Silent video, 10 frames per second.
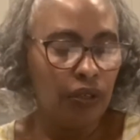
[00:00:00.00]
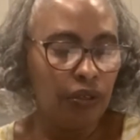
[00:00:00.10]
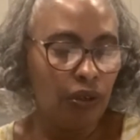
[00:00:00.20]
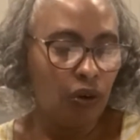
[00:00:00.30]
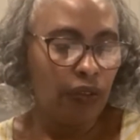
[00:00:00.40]

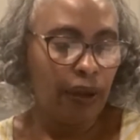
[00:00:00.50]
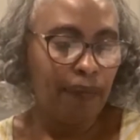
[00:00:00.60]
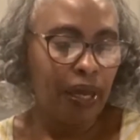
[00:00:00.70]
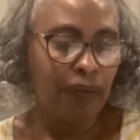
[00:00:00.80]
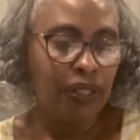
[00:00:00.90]
That
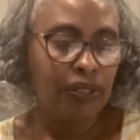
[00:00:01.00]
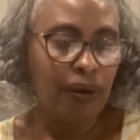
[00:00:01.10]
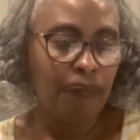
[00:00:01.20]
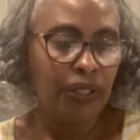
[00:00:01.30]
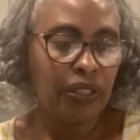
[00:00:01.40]
may be
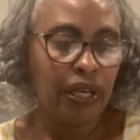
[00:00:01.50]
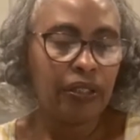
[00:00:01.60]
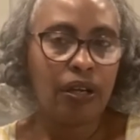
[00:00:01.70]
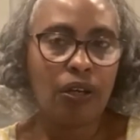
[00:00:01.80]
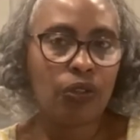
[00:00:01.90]
something
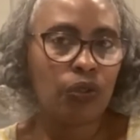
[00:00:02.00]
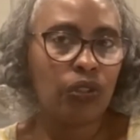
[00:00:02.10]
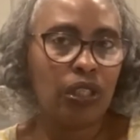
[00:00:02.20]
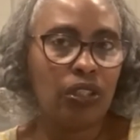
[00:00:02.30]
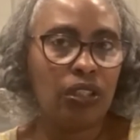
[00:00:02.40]
that doctors
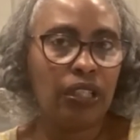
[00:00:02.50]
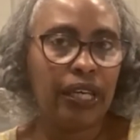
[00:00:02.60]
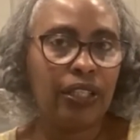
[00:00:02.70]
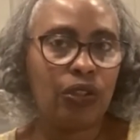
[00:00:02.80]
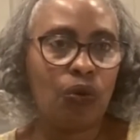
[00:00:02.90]
need to look
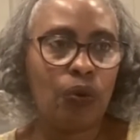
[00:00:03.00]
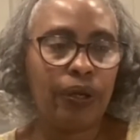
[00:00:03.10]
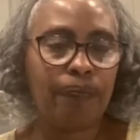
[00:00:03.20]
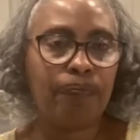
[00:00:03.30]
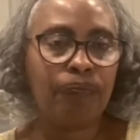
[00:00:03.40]
at
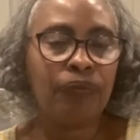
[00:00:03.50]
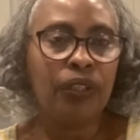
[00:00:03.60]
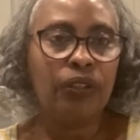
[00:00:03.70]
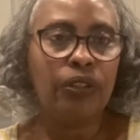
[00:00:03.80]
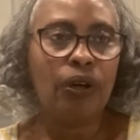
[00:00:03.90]
doing,
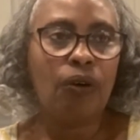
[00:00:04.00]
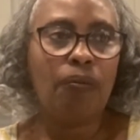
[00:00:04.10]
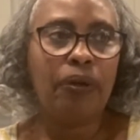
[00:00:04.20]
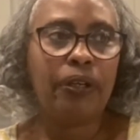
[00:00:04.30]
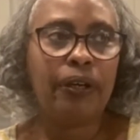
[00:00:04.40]

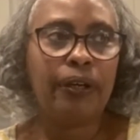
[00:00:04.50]
but